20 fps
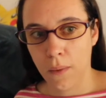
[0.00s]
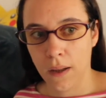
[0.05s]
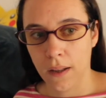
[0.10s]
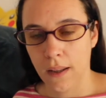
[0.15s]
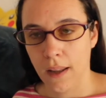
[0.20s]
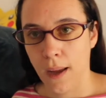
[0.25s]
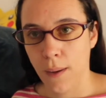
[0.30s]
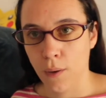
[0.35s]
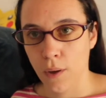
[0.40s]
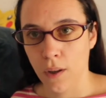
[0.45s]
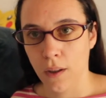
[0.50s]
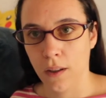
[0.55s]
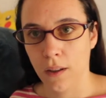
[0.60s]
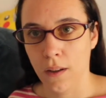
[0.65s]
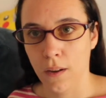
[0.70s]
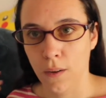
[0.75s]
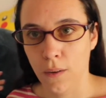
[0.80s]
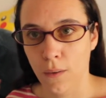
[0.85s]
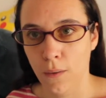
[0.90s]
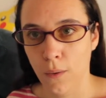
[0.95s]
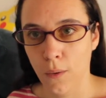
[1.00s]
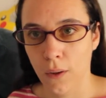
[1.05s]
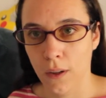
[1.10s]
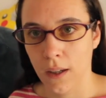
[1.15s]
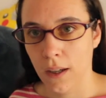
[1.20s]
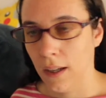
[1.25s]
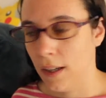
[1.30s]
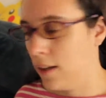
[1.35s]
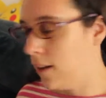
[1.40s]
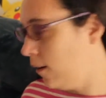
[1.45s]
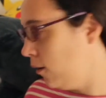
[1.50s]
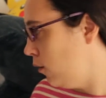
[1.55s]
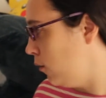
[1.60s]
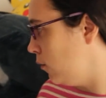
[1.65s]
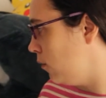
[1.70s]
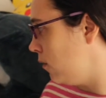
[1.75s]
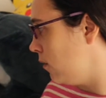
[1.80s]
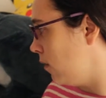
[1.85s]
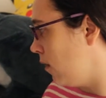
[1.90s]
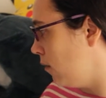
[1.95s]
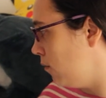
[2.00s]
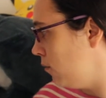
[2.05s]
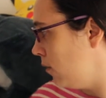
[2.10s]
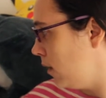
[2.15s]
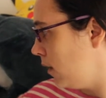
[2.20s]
but I'm gonna look like cute stuff.